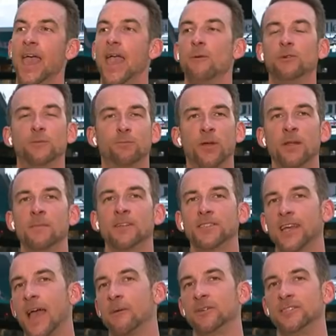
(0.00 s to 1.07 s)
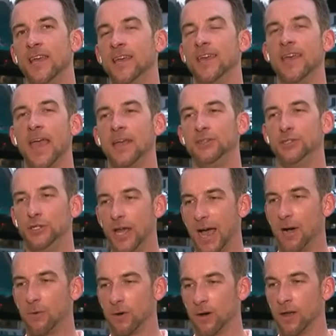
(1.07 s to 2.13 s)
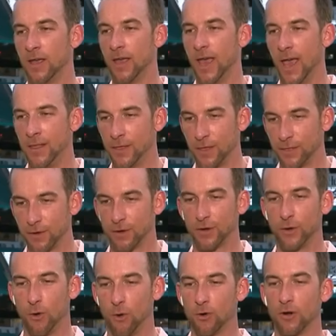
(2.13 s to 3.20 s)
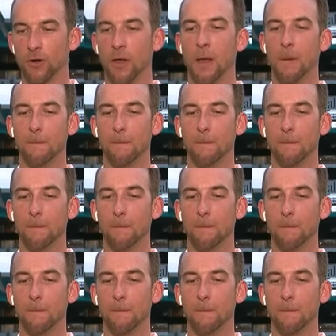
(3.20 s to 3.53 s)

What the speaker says: It was pretty much like I was taking a shower in the third quarter.